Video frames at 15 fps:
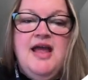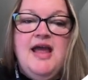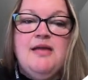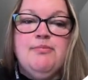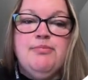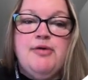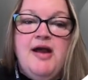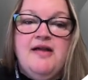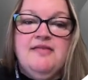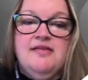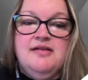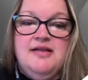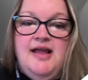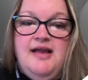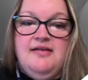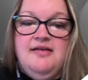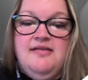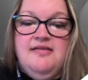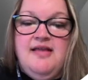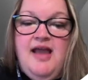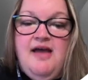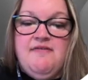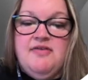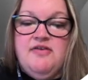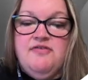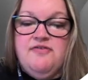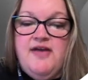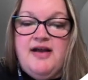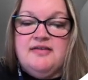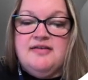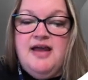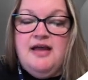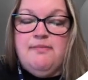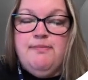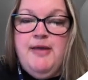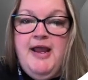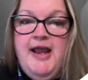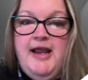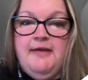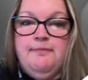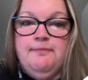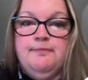and prostaglandins have an effect on pain.